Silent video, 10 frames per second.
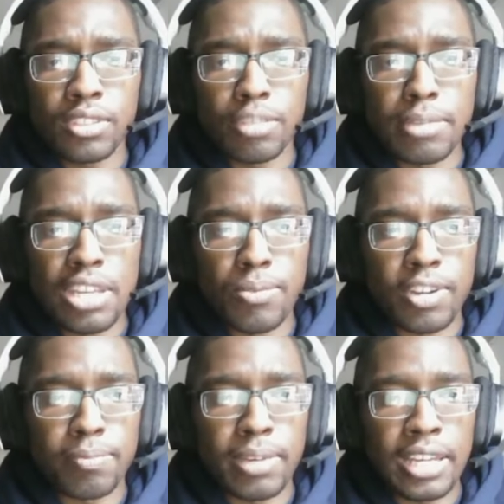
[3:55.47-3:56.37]
The mini
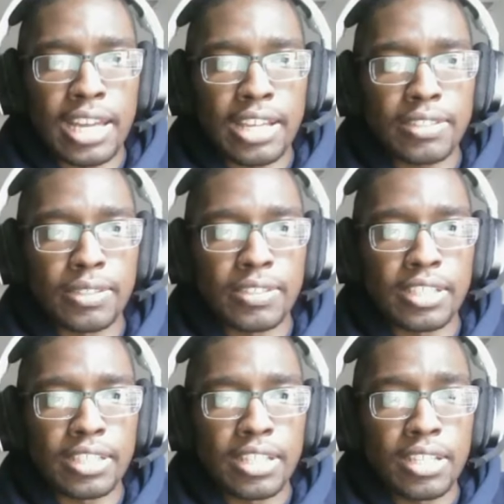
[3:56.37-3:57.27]
works by Axol's
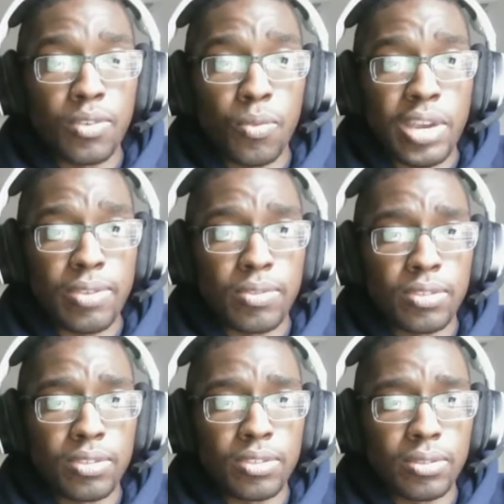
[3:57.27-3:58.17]
side. Wait,
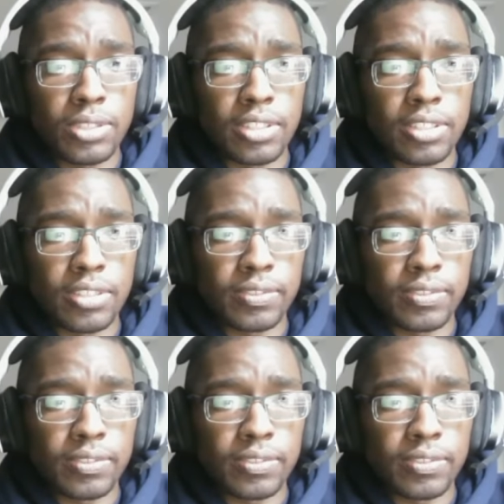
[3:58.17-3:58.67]
what the?